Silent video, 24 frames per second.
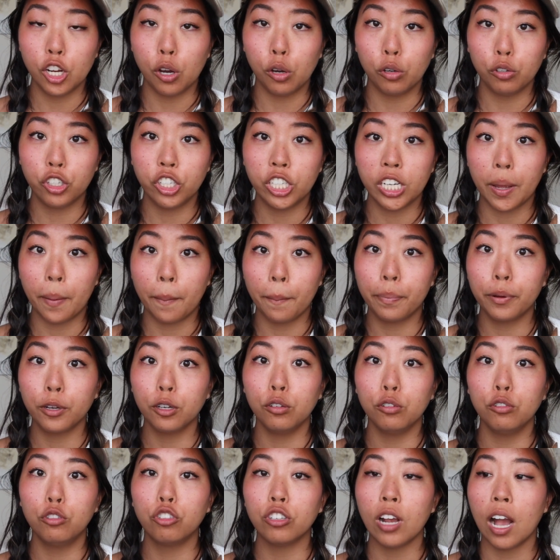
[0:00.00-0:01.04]

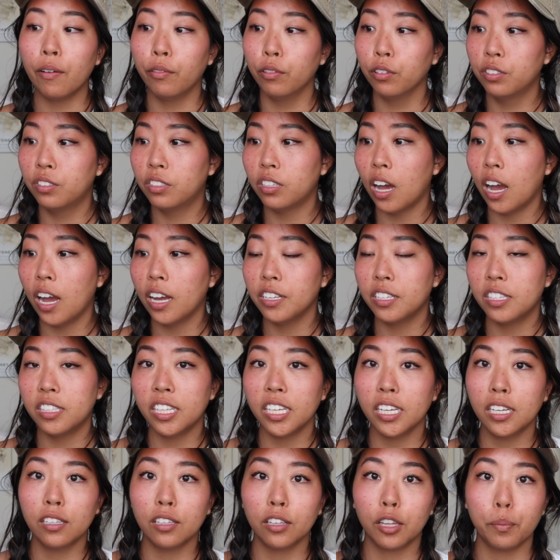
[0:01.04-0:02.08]
shampoo travel size
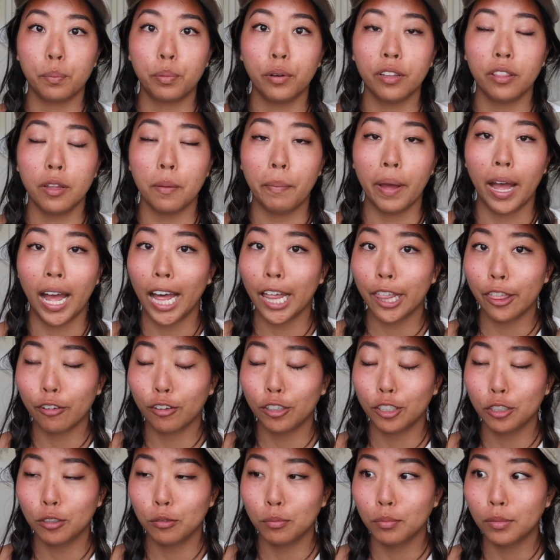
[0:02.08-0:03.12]
things that they put in the
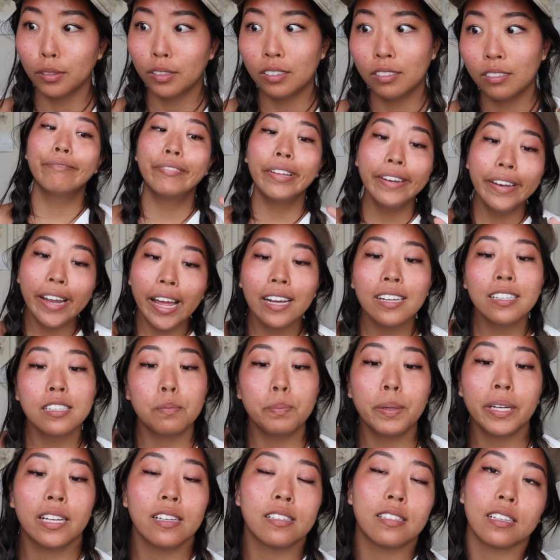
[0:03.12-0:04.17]
bathrooms. The next
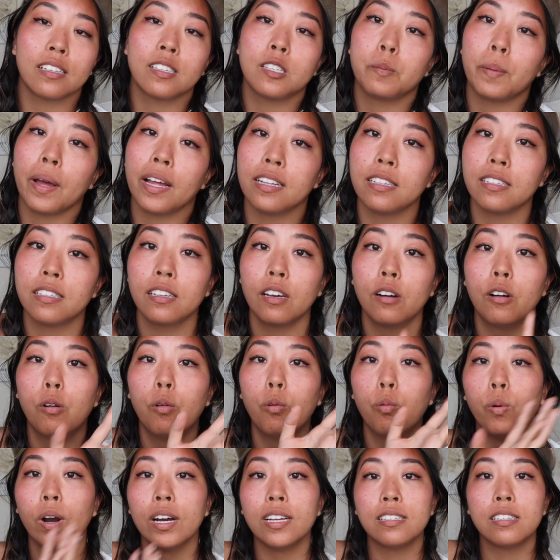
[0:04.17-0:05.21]
biggest expense
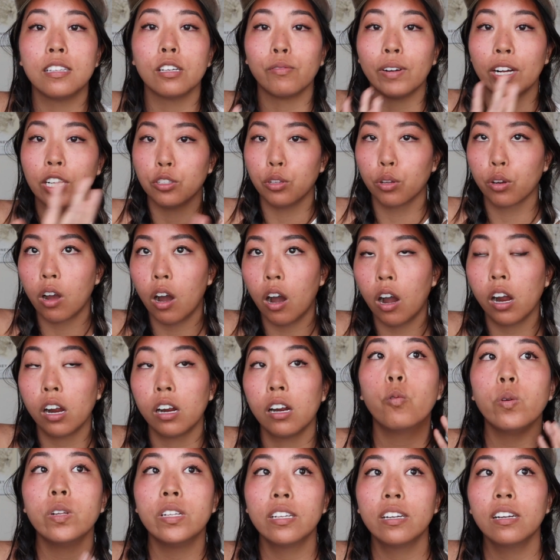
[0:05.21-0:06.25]
was the rental car.
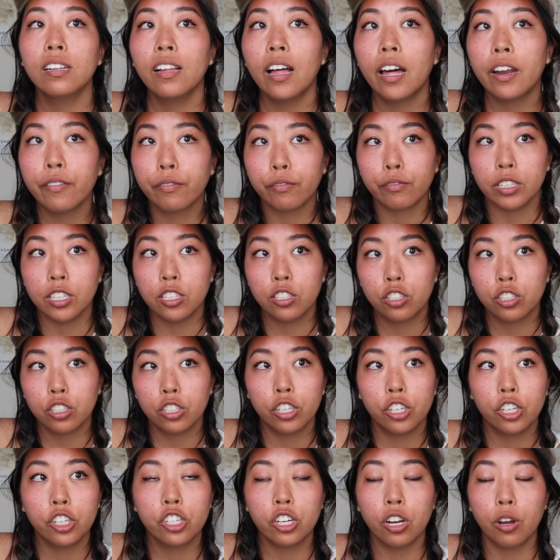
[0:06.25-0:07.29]
We did a lot of
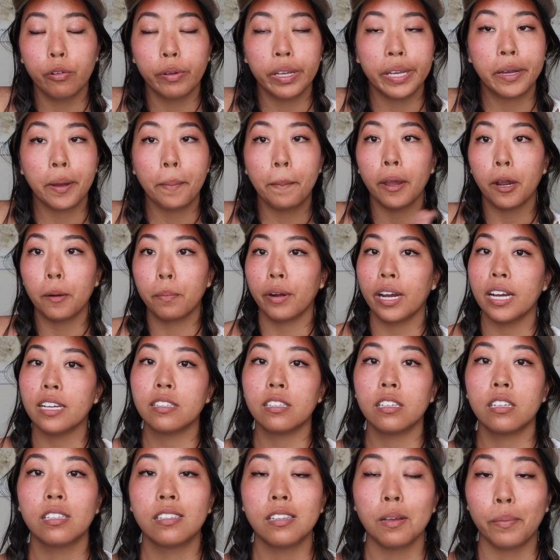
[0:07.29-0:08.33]
research. We compared
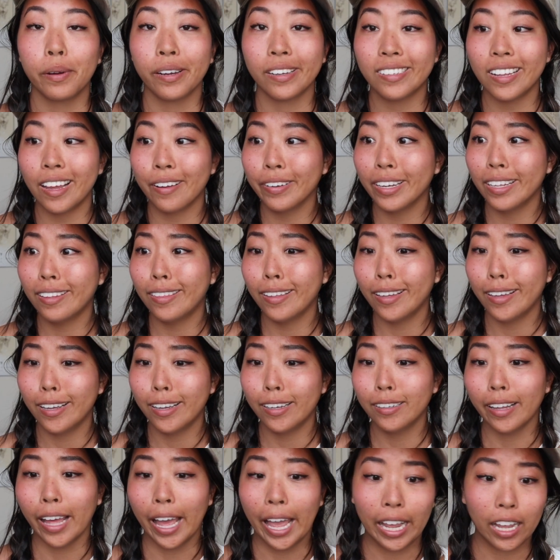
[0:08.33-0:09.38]
prices amongst
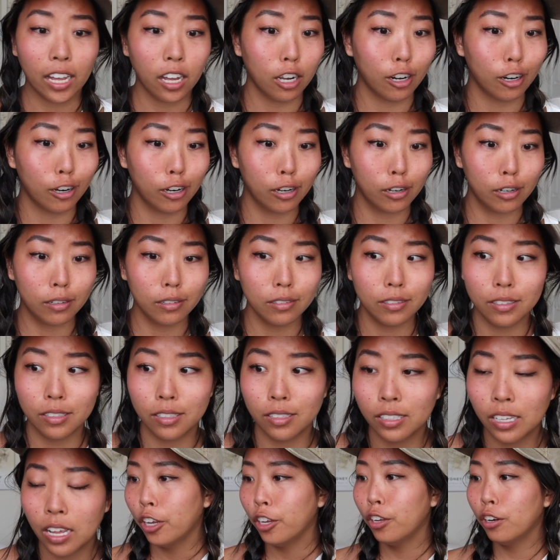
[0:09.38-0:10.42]
everything, like
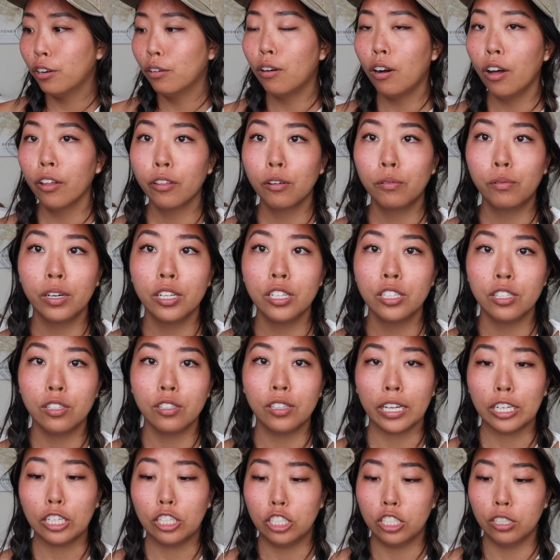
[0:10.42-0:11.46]
Hertz, all the ones
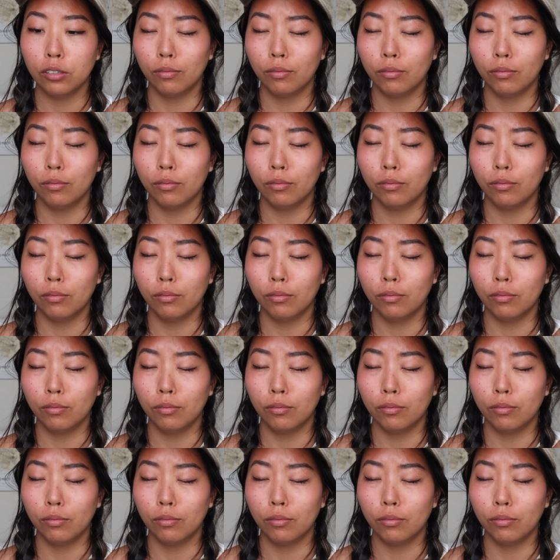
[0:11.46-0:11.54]
like